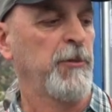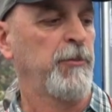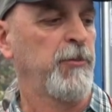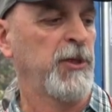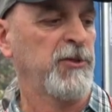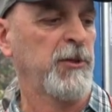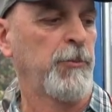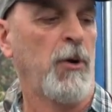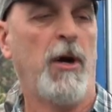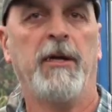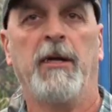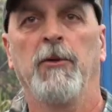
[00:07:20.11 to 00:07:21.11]
the
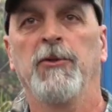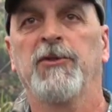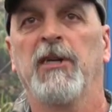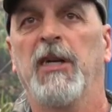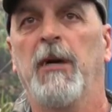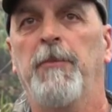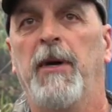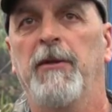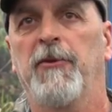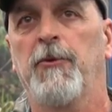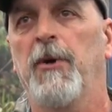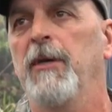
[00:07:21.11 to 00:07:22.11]
broadhead loosening up on
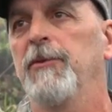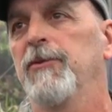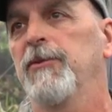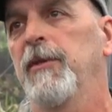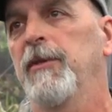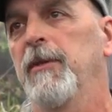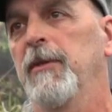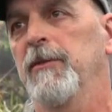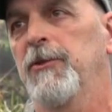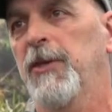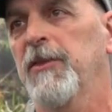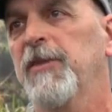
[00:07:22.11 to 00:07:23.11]
the threads in the
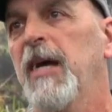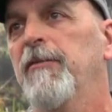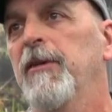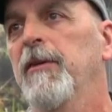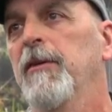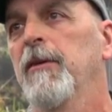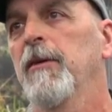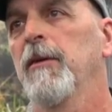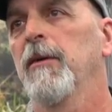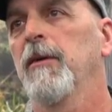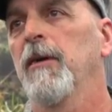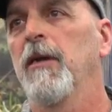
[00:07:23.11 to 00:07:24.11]
chest cavity
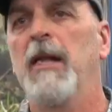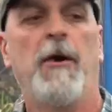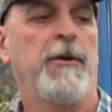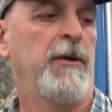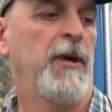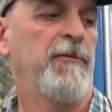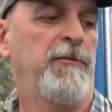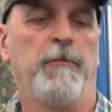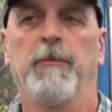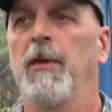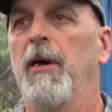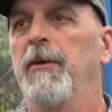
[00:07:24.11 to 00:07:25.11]
allowed enough
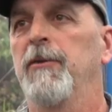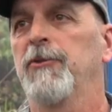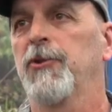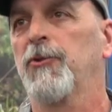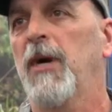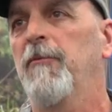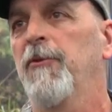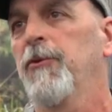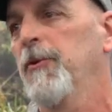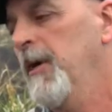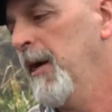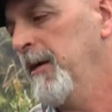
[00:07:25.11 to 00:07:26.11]
blood to travel
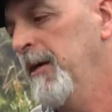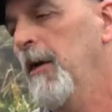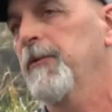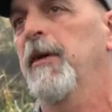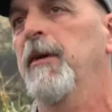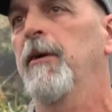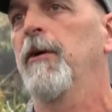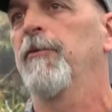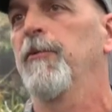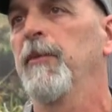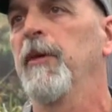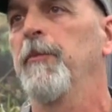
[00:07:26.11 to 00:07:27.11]
through that and out that arrow
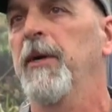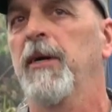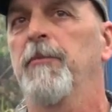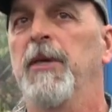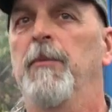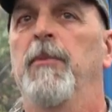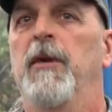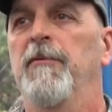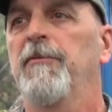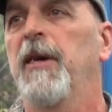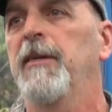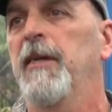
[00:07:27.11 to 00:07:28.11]
for me to pick up that blood
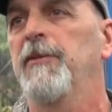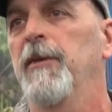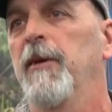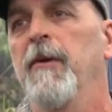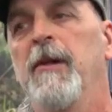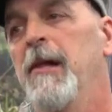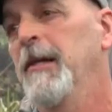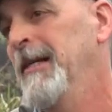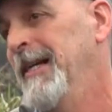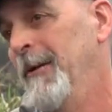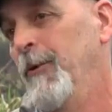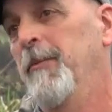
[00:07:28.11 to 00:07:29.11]
and find that deer.
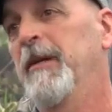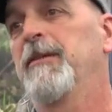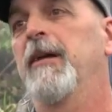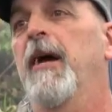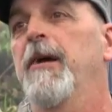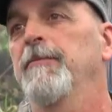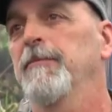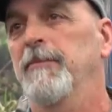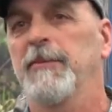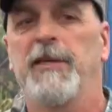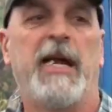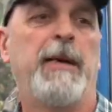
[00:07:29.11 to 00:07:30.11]
It would have been dead,
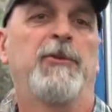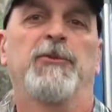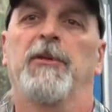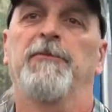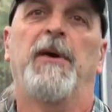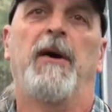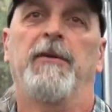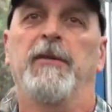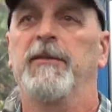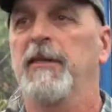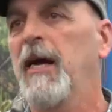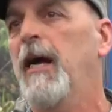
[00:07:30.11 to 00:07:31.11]
the neighbors would have found
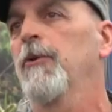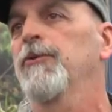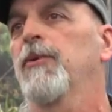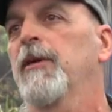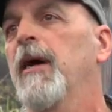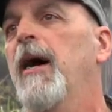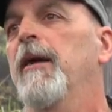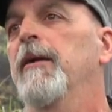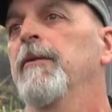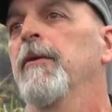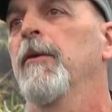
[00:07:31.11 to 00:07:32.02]
it, the coyotes would have got it,